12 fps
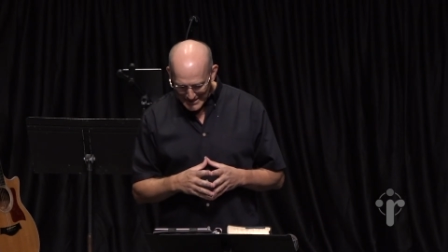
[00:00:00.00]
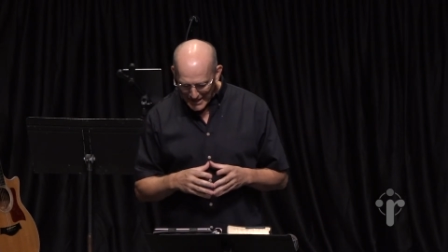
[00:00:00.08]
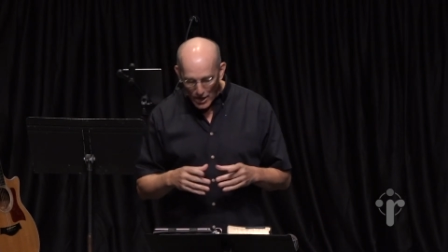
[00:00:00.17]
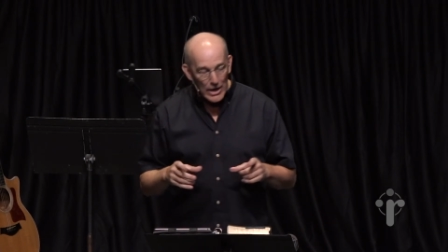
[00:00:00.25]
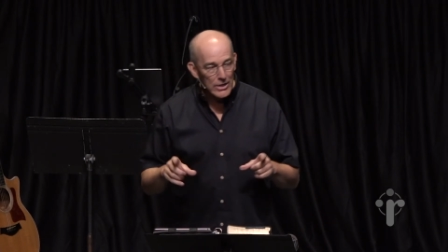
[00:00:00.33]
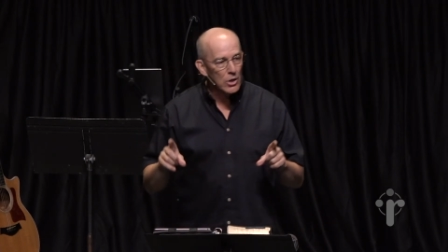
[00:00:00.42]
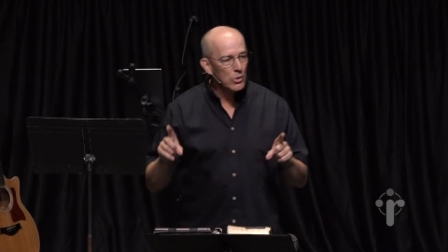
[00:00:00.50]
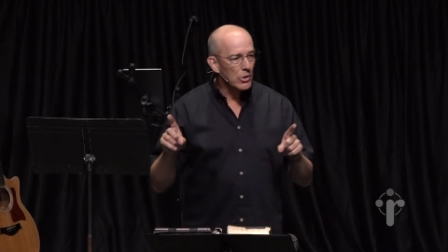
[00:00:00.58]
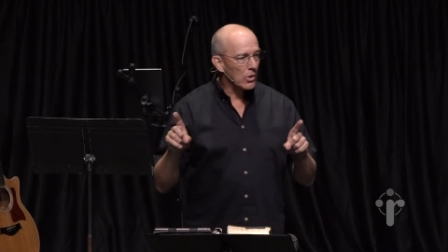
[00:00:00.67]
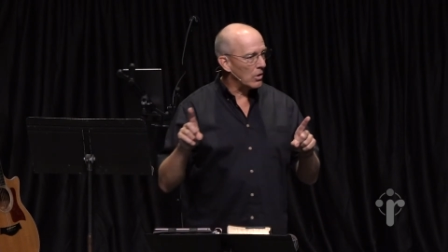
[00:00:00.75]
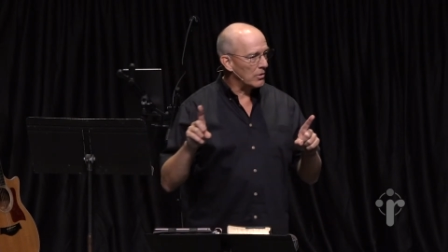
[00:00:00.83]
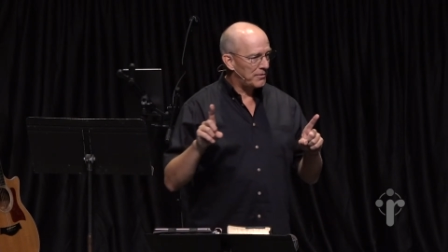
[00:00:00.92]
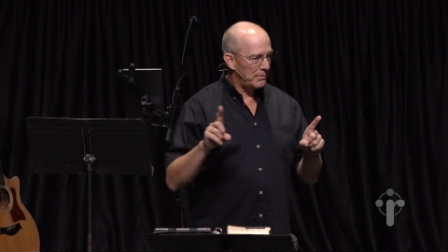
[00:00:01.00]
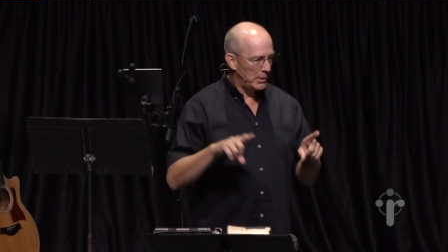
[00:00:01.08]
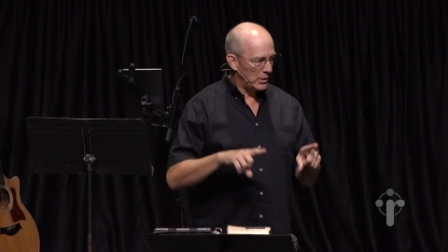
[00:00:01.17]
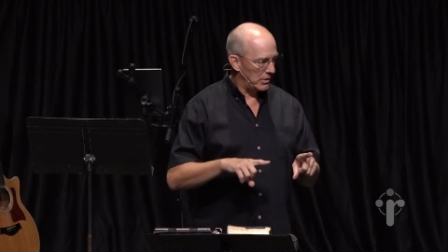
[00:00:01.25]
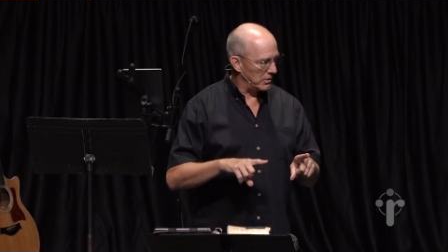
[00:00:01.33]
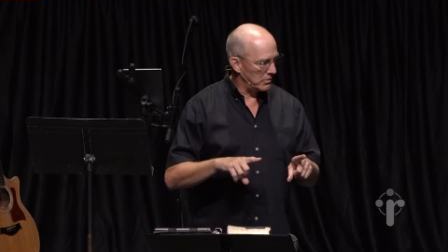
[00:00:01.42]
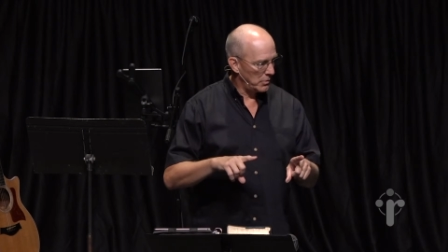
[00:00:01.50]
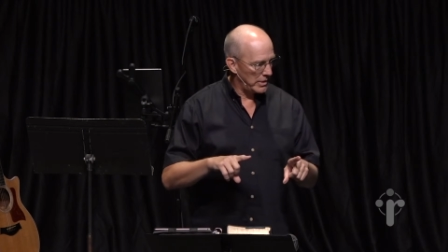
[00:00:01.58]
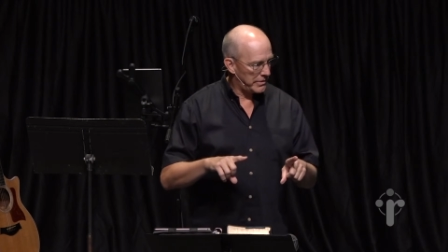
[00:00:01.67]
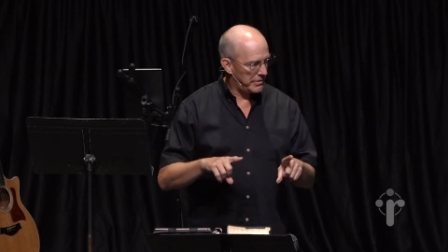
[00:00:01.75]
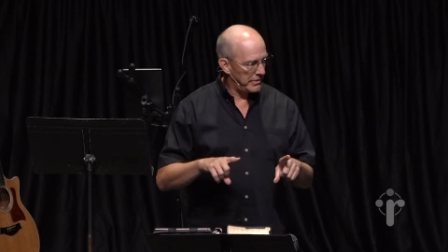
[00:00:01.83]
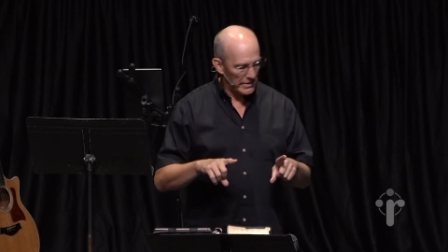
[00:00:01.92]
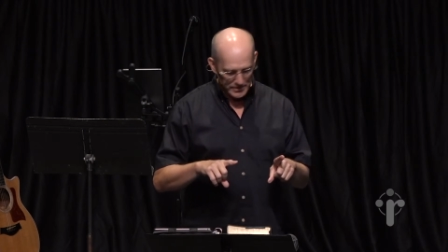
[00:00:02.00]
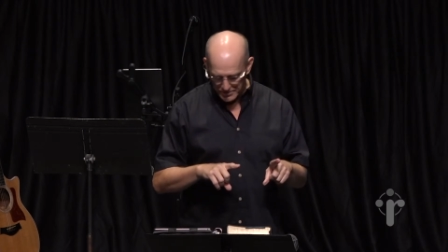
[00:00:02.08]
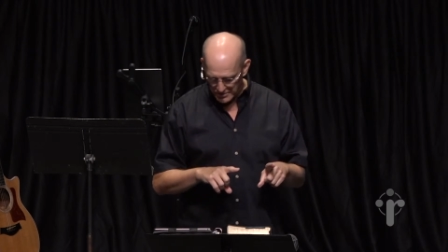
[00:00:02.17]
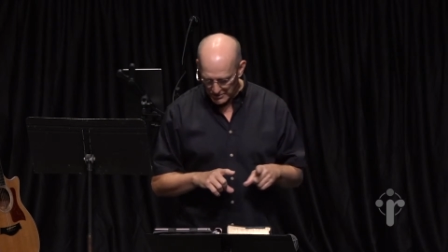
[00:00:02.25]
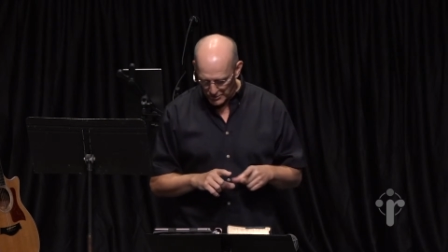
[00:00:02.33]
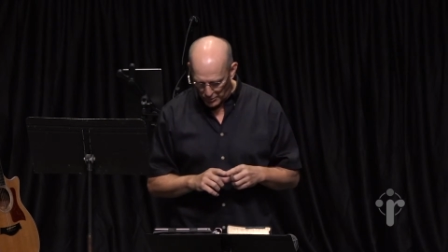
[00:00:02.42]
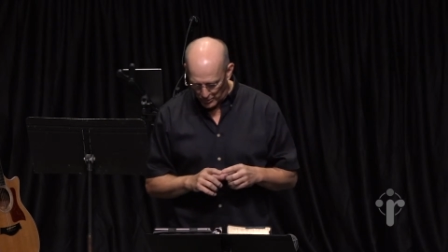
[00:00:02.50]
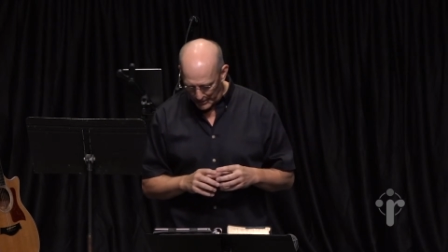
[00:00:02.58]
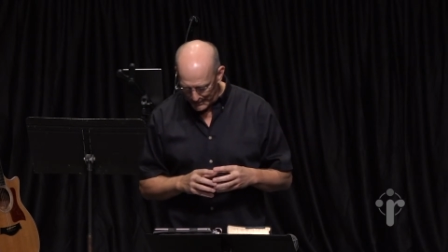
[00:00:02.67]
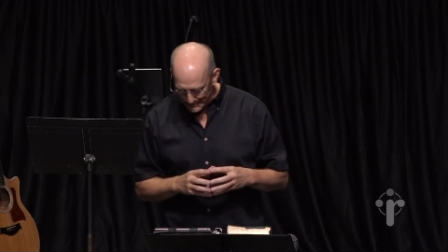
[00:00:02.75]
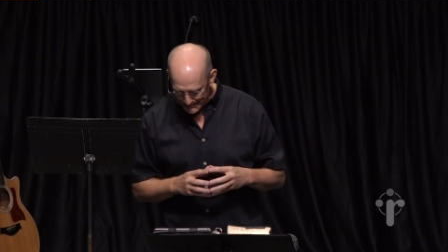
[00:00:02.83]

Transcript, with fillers: Now, I know you're all familiar with this story,